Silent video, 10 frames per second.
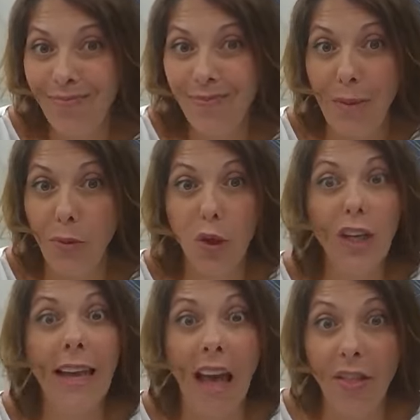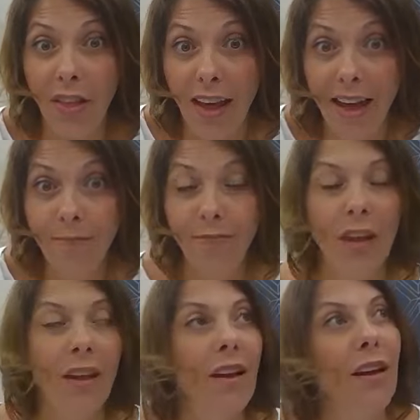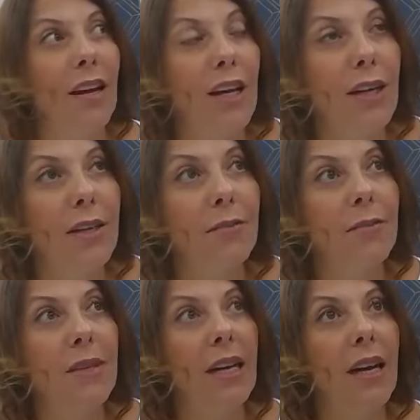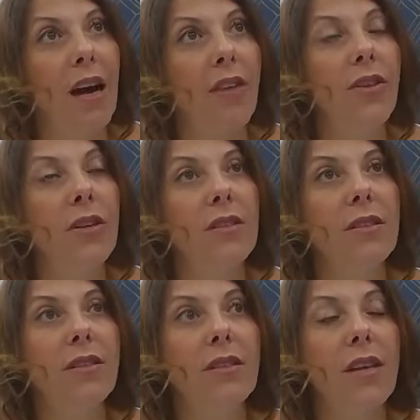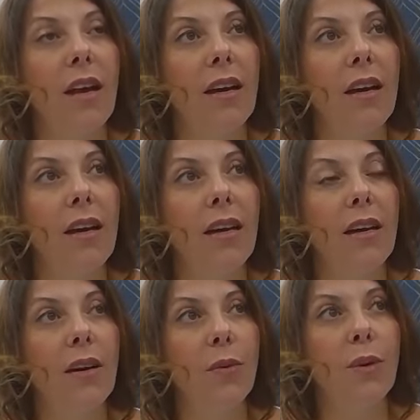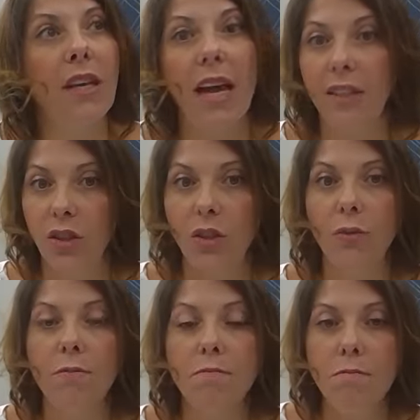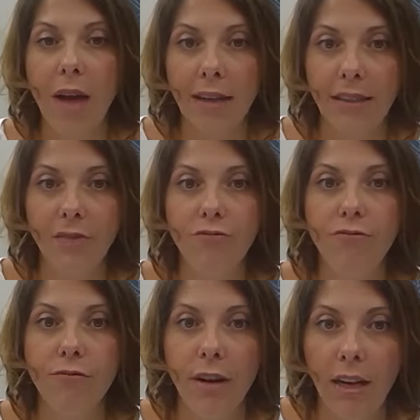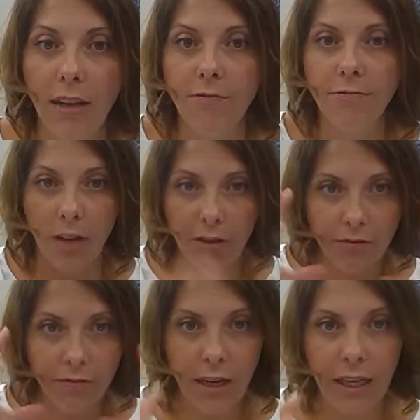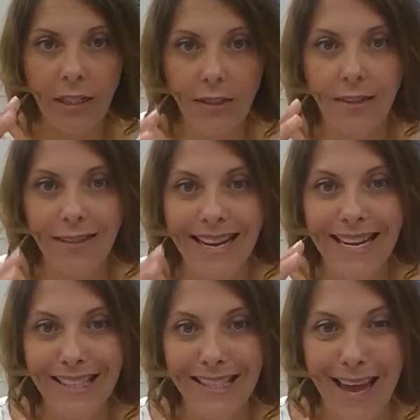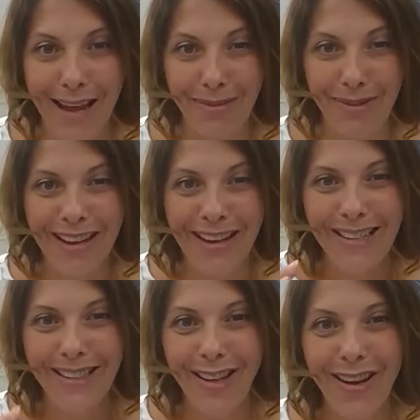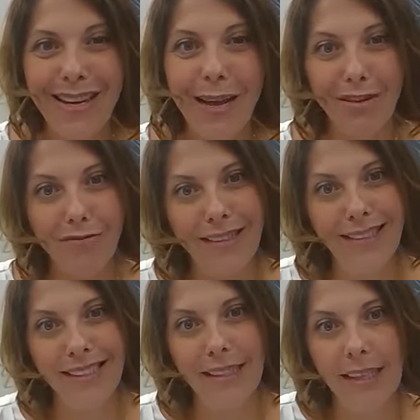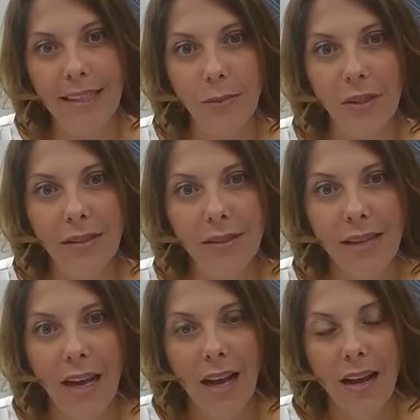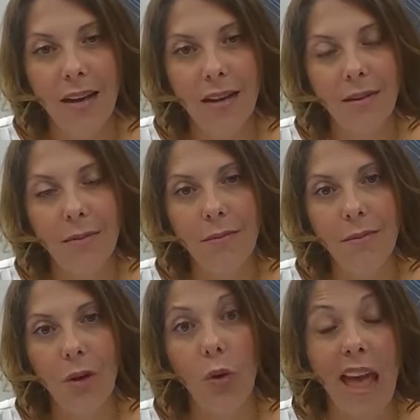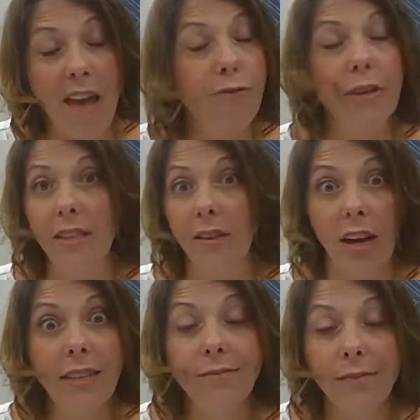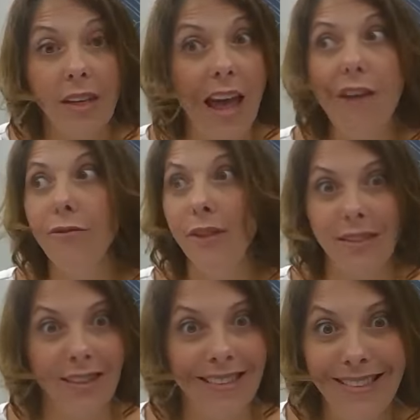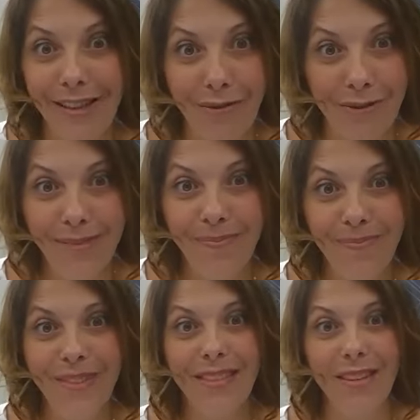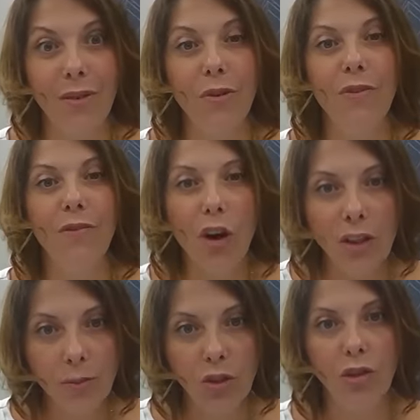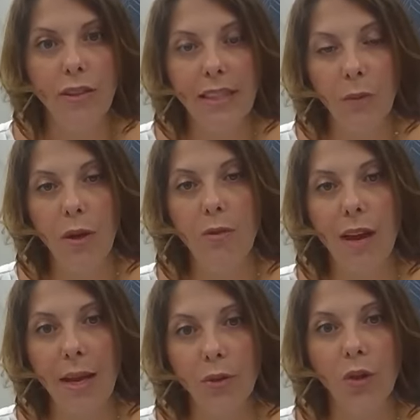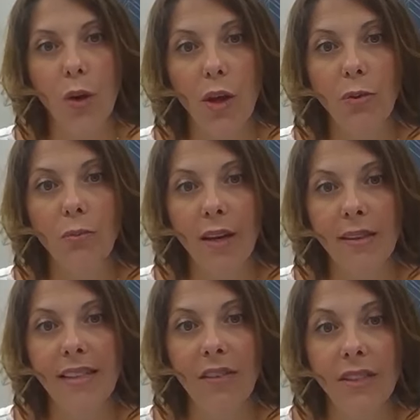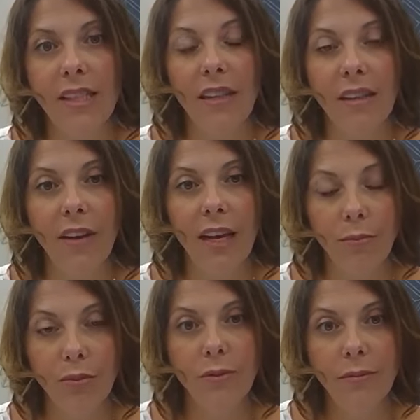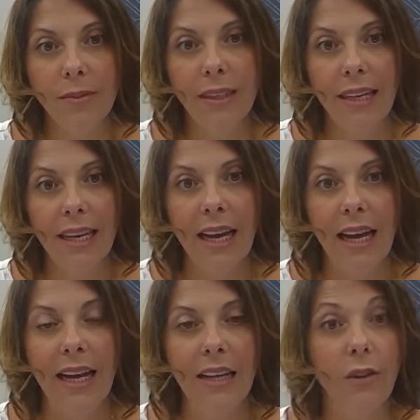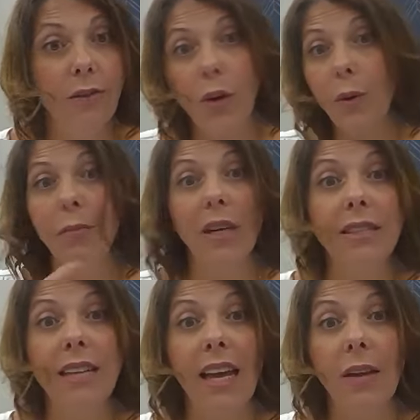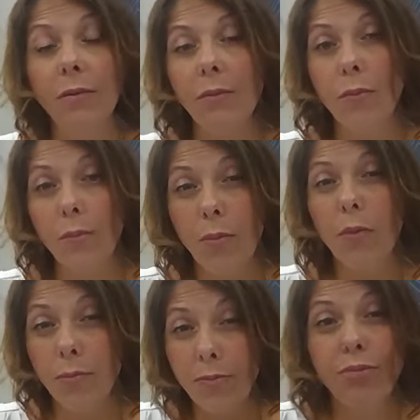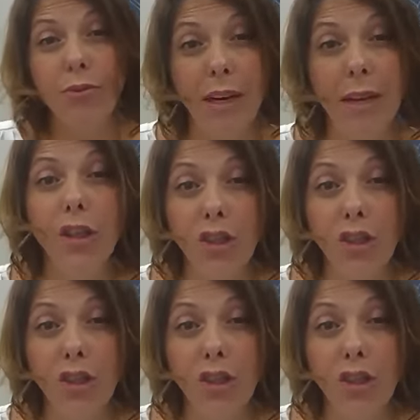People could get there. Others, we had to do massive, really in-depth dynamic risk assessments on every site, and every site is different. So the vast majority we were able to open by the 17th of April, and the following Monday pretty much